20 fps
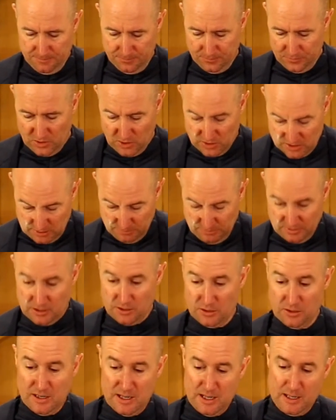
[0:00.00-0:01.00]
Not something
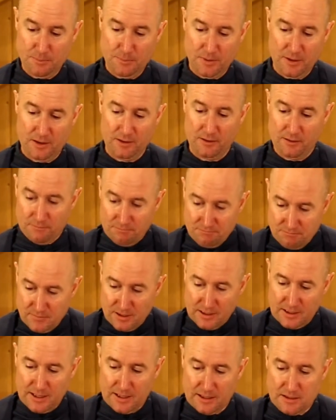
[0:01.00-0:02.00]
you need, but
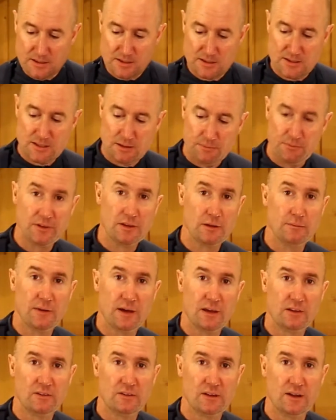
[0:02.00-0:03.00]
again, just something that
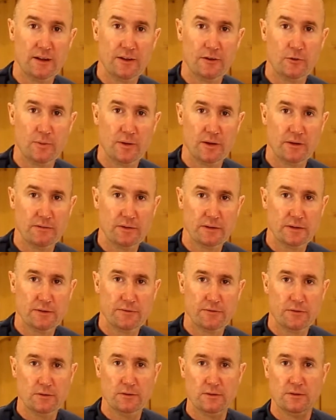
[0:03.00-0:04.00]
makes a little bit of a
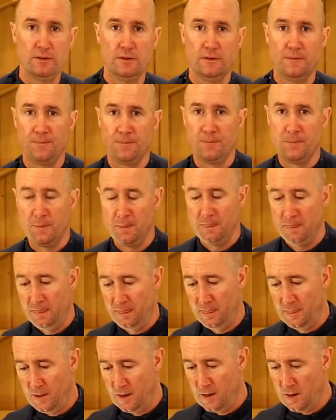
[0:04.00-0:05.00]
difference.
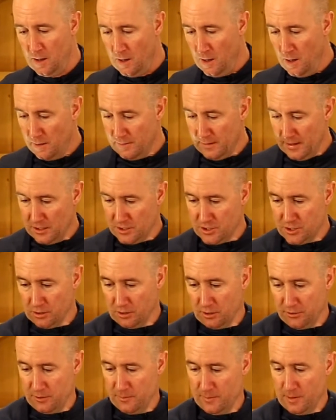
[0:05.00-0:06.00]
Now,
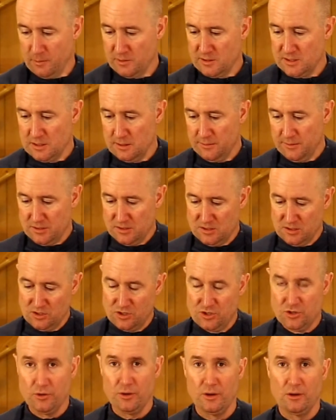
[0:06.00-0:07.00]
sugar thermometer. This is a
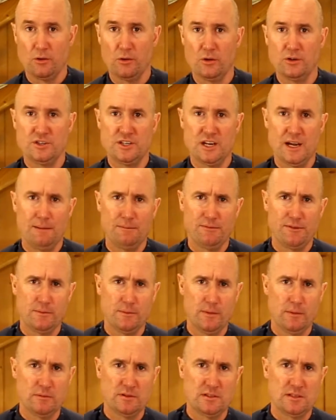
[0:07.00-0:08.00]
sugar or a jam
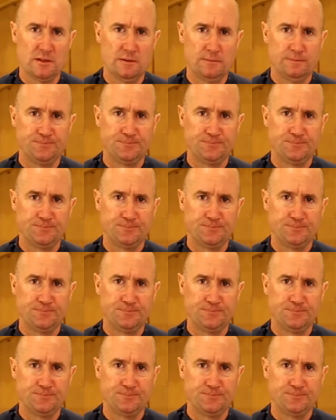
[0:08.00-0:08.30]
thermometer,